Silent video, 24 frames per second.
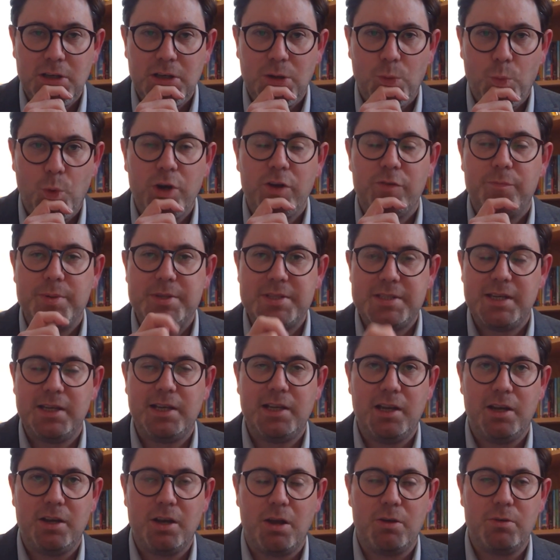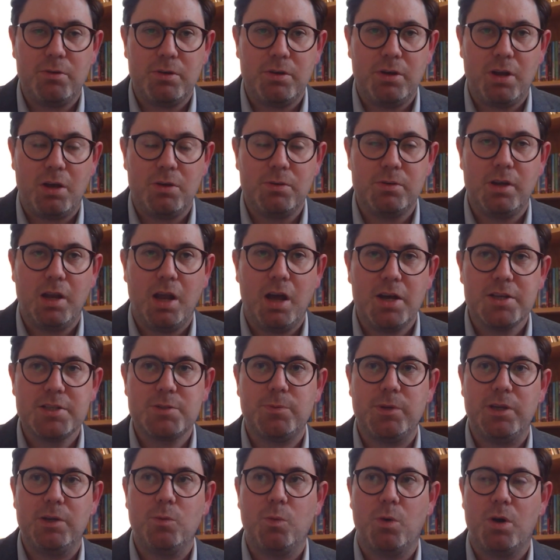One of particular note
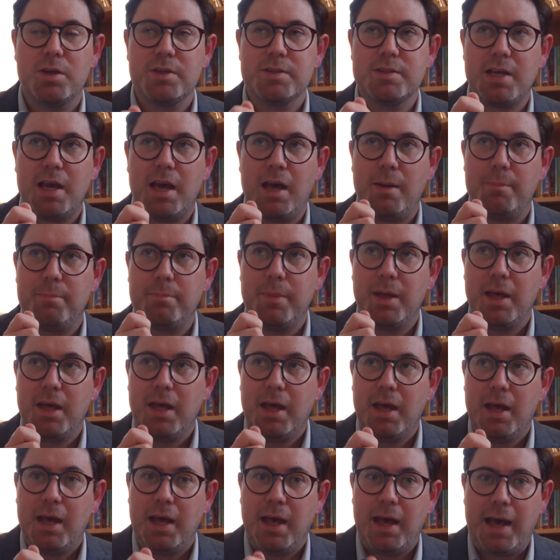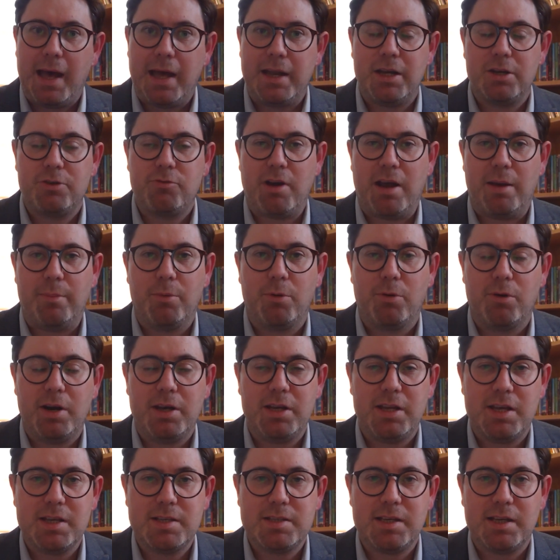last week was Anna Trapmore
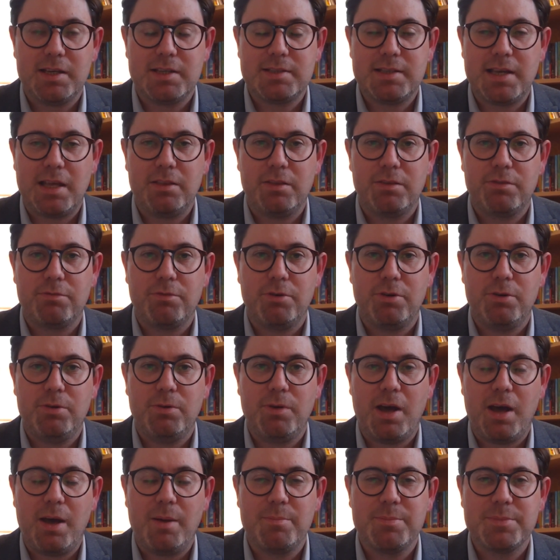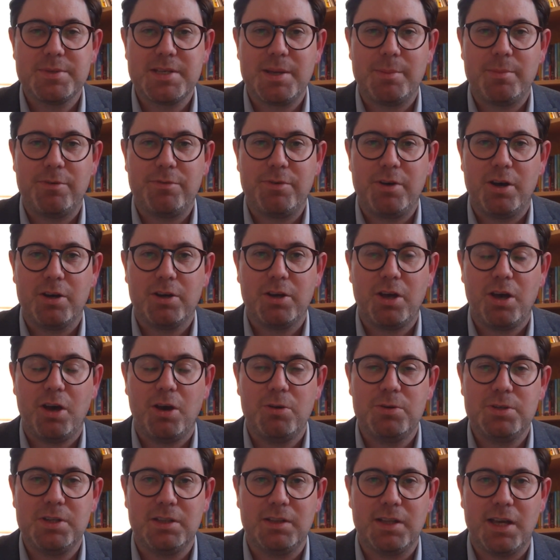in year six sent through some of her
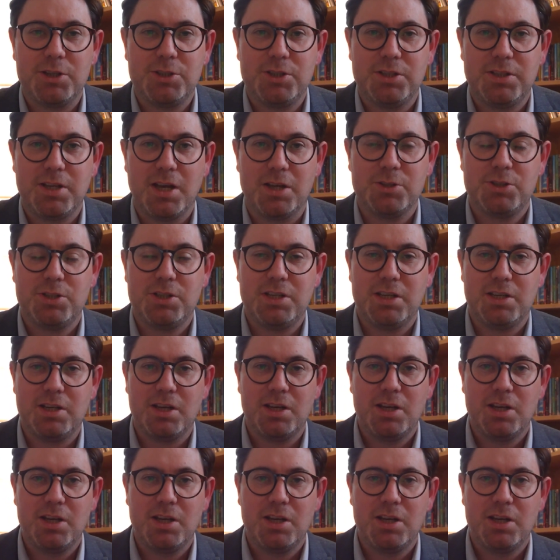coding that she'd done. She did